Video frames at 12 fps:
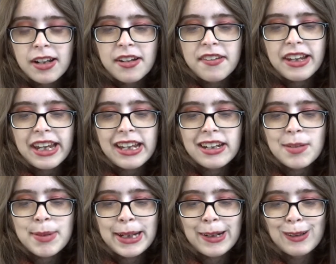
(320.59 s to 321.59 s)
The candy
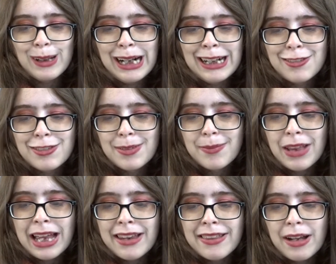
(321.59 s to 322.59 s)
maker laughed.
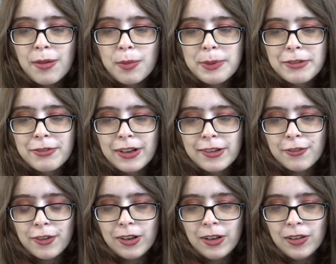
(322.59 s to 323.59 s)
That will be fun for
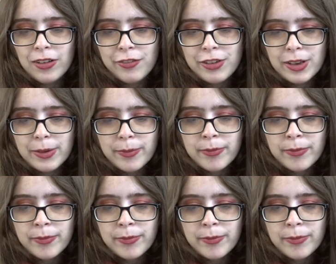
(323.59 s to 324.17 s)
all of you.